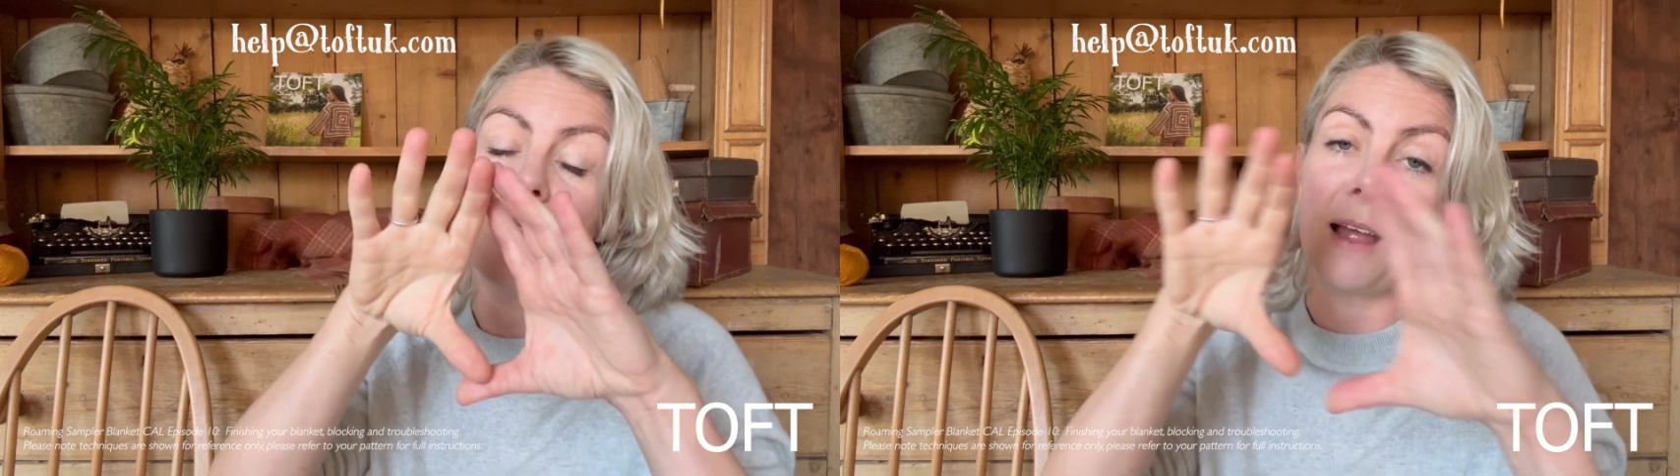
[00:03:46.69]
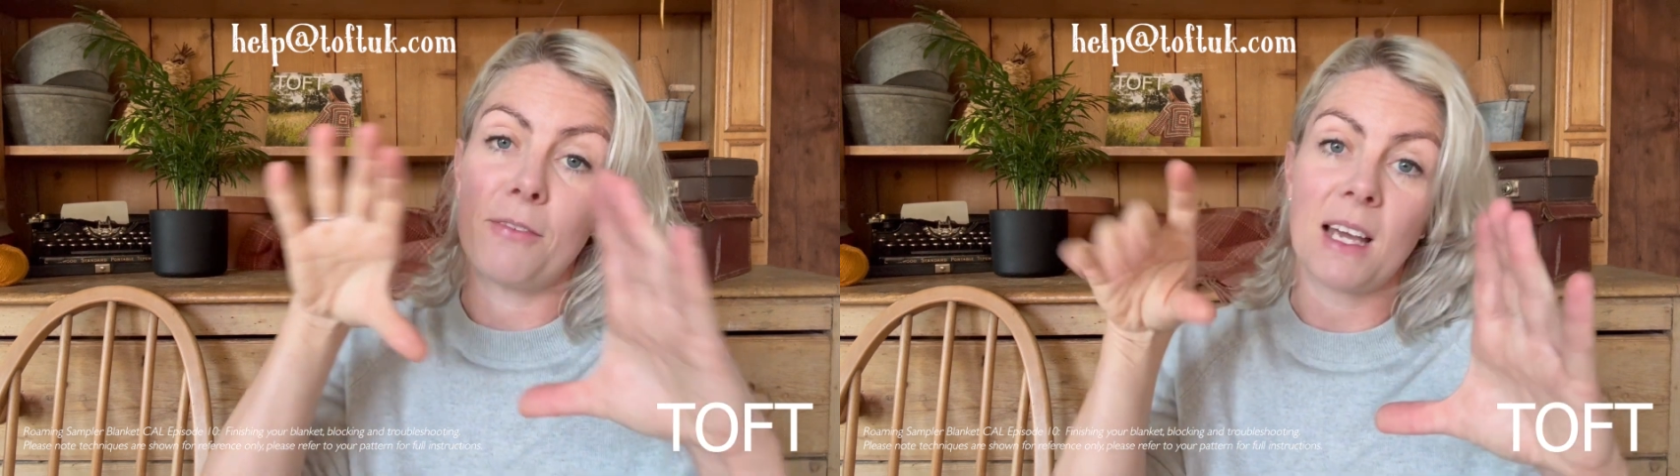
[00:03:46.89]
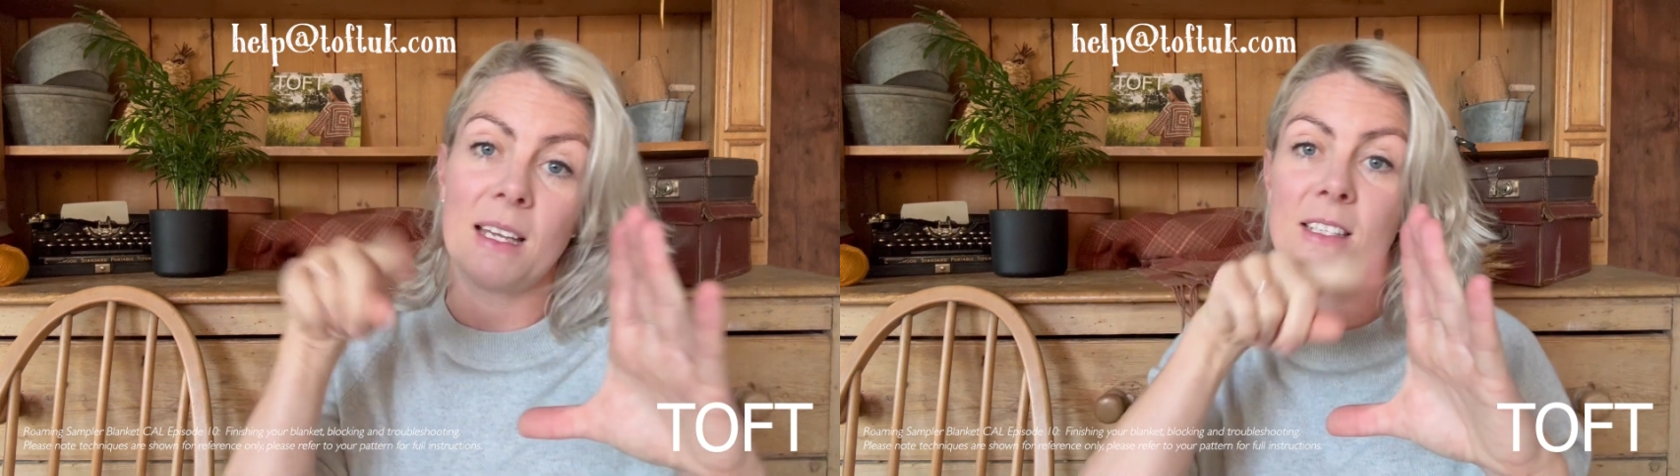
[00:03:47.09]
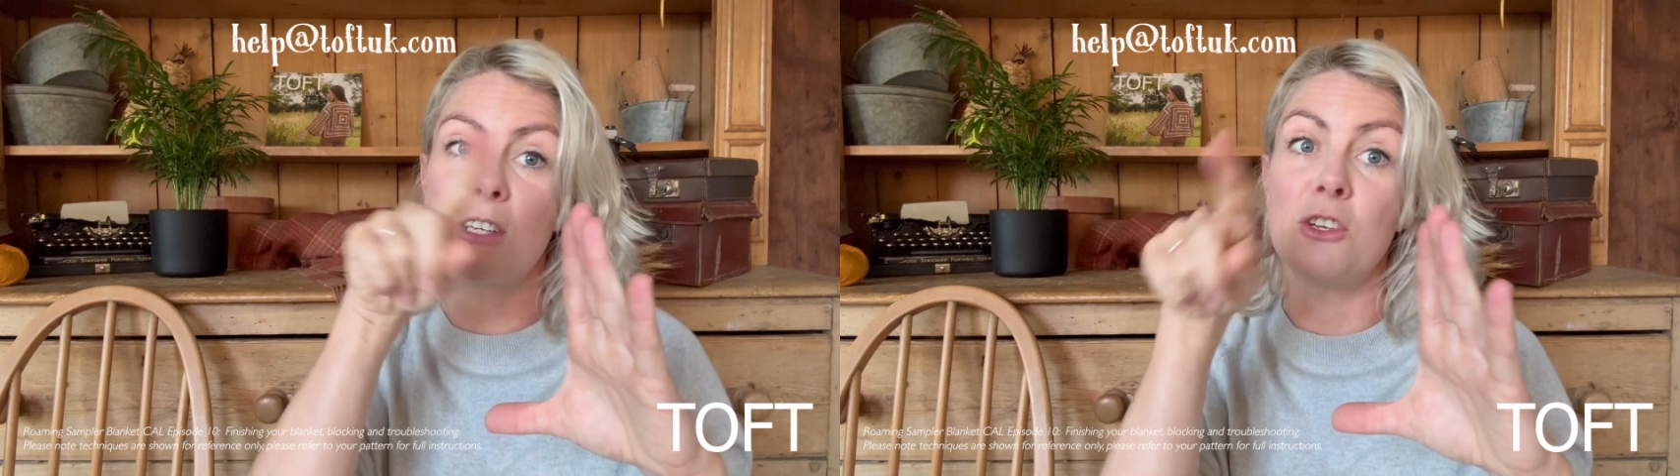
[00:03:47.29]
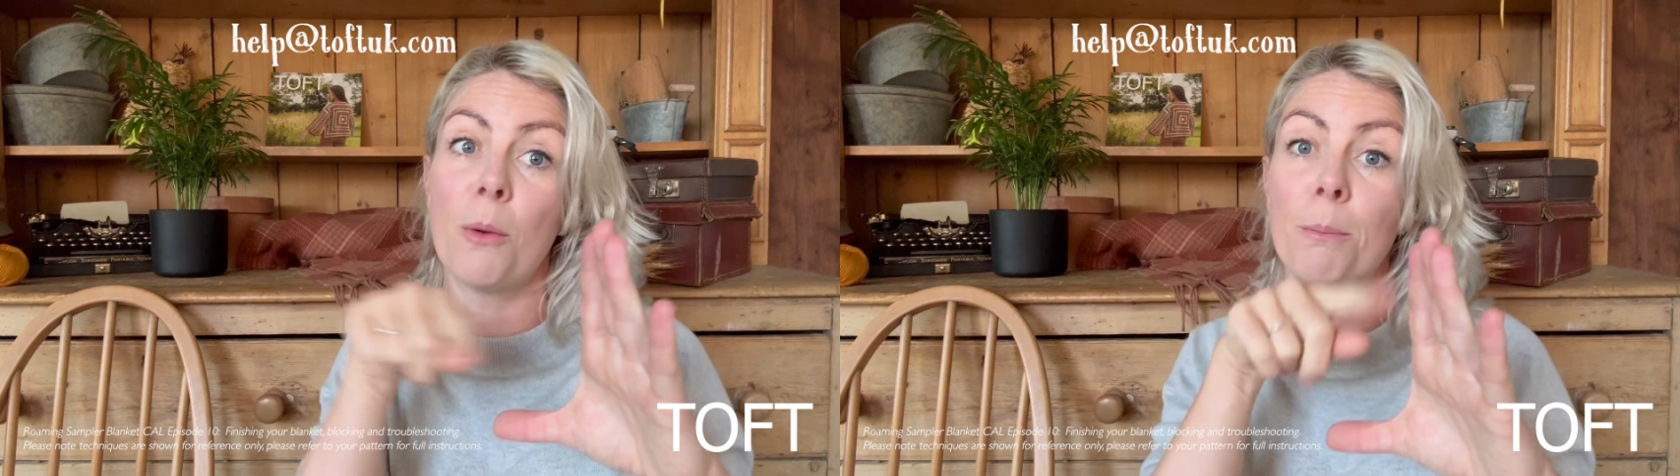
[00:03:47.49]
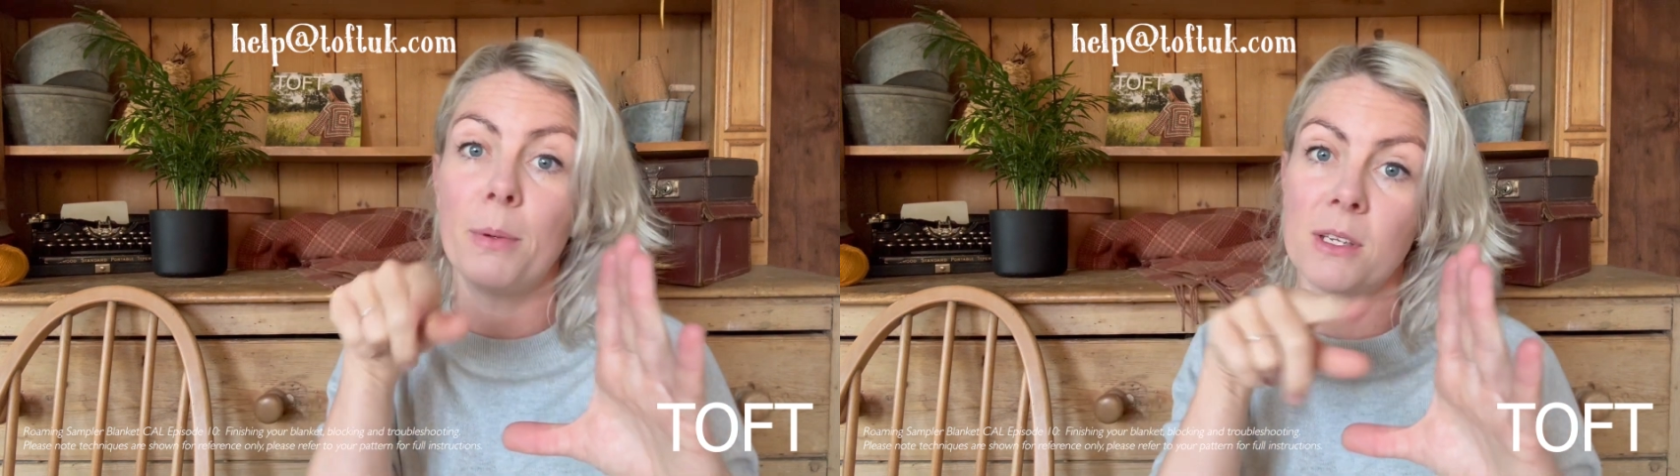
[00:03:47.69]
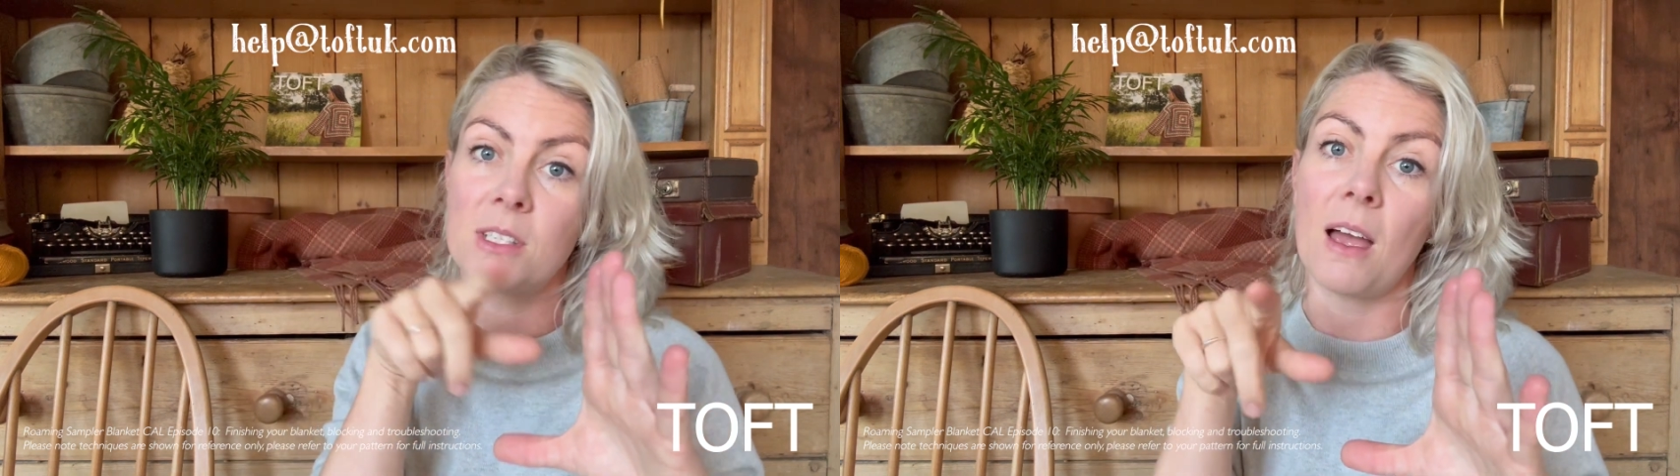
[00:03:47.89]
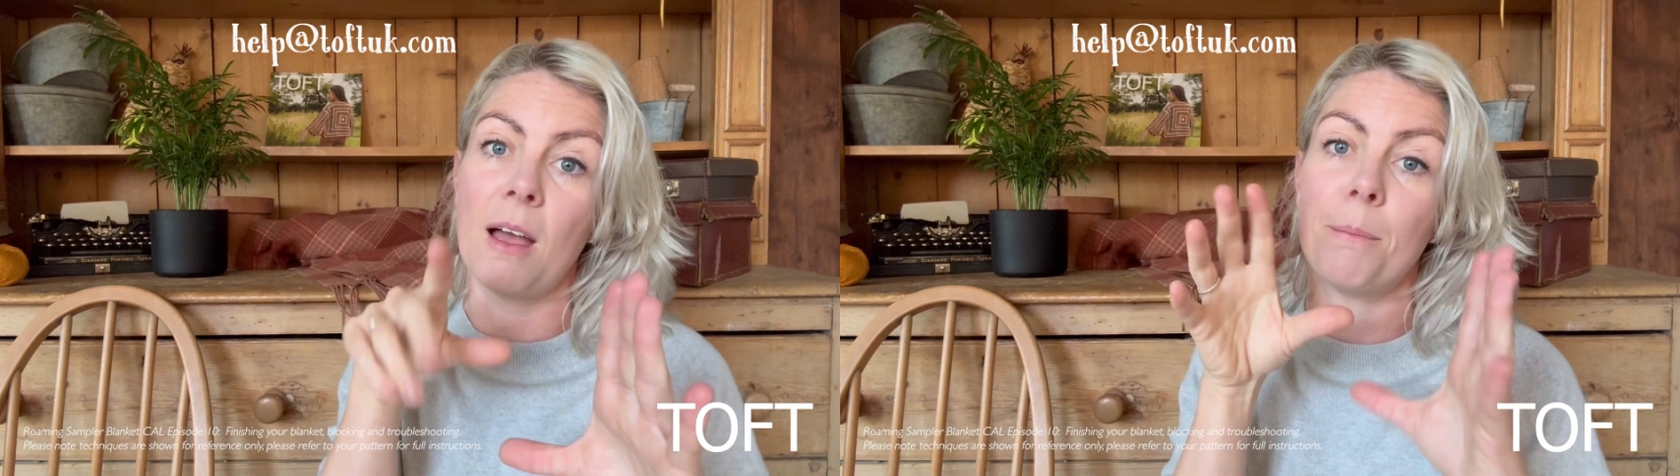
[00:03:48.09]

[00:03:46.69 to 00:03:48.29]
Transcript: left-handed numbered